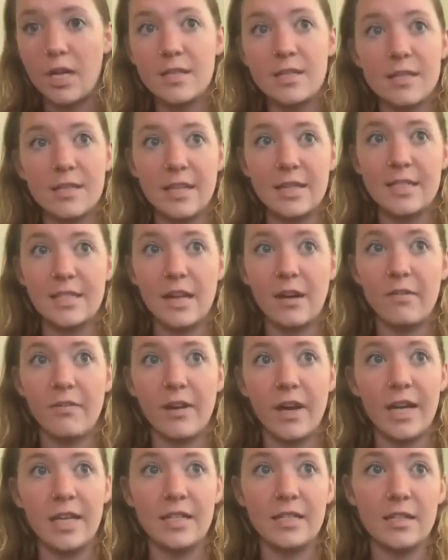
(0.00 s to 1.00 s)
It says
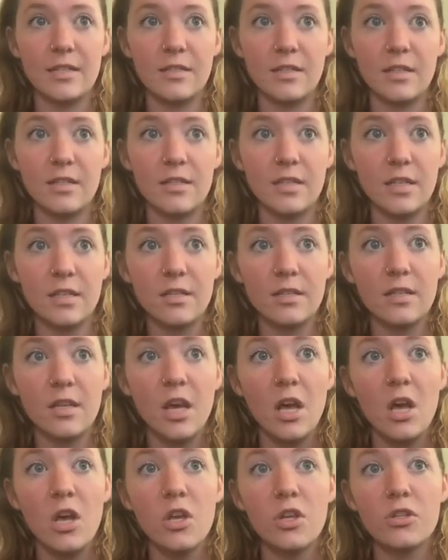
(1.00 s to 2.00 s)
identifying distances.
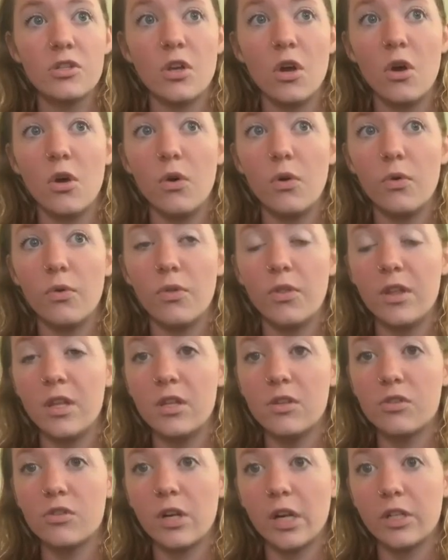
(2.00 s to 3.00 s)
So the
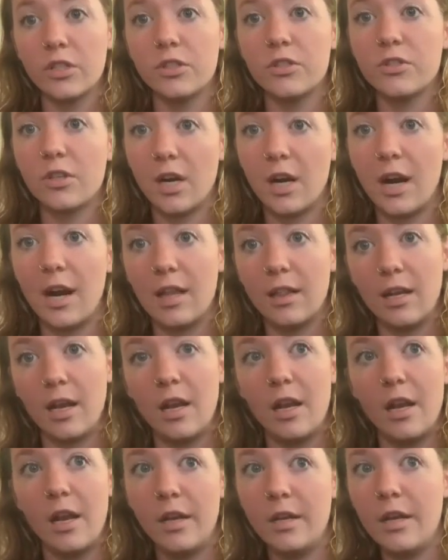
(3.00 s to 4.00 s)
instructions are
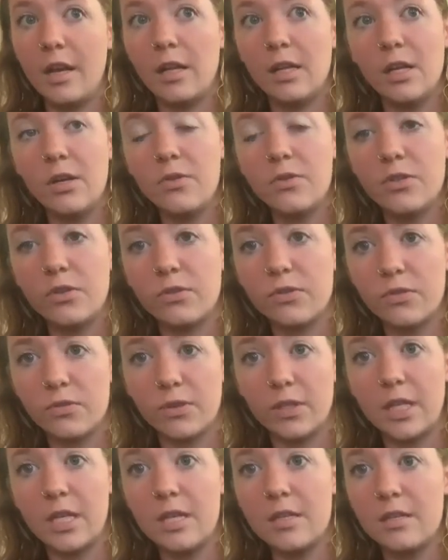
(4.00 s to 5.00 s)
highlighted in yellow, so it's
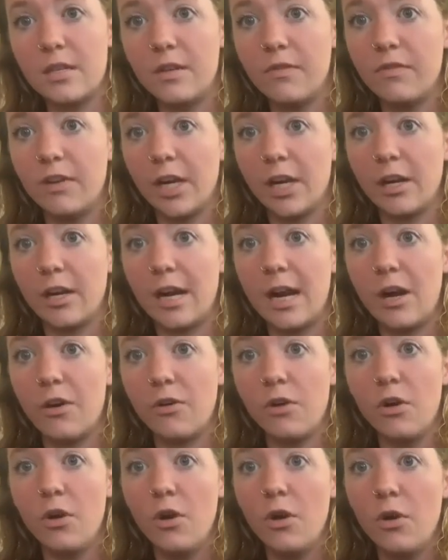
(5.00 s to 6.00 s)
really easy to figure
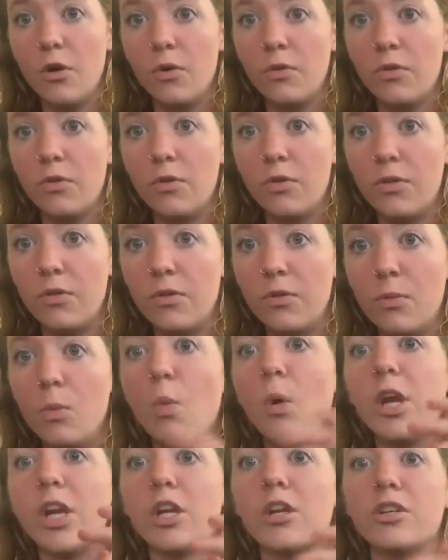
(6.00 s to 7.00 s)
out
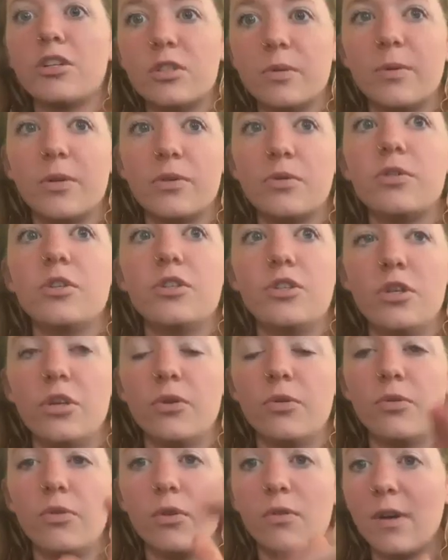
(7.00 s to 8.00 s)
what you're supposed to
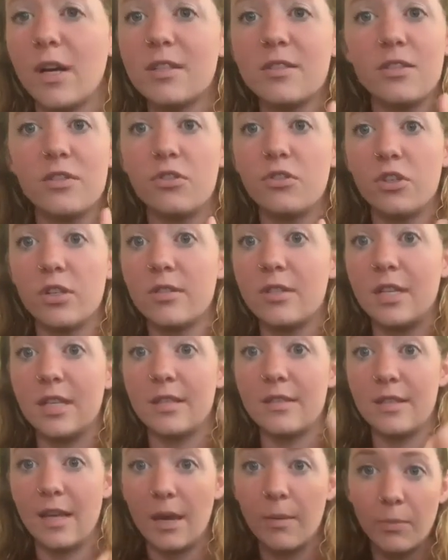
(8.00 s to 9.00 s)
do. The rest is just
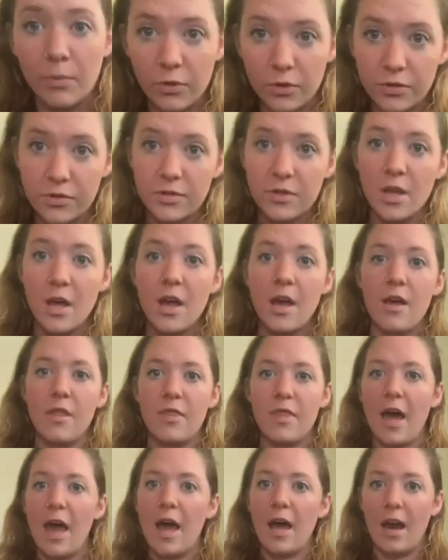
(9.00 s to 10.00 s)
examples
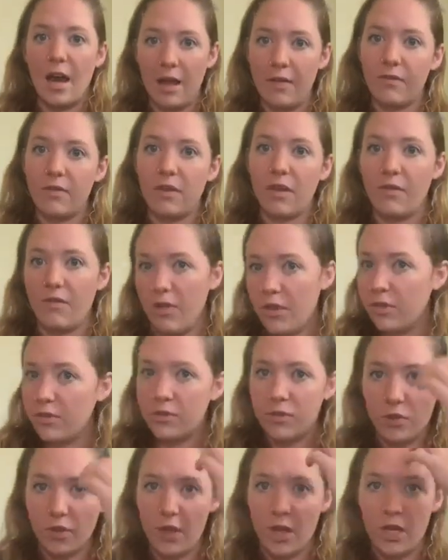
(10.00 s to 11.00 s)
that I've given
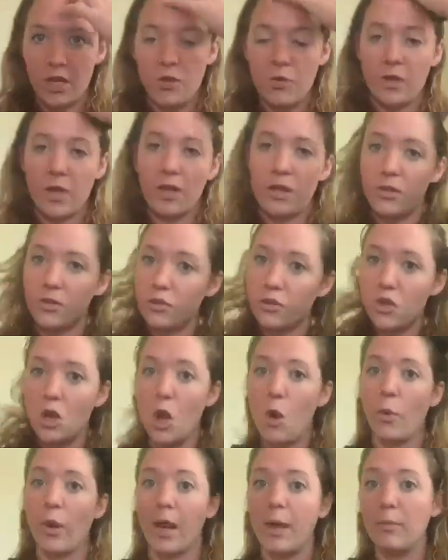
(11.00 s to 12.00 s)
so that you can
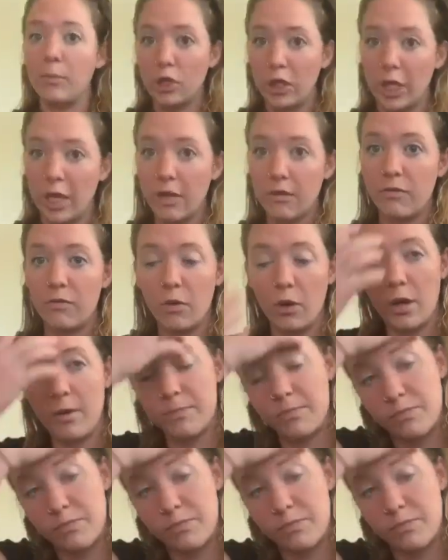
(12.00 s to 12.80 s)
know what I'm looking for.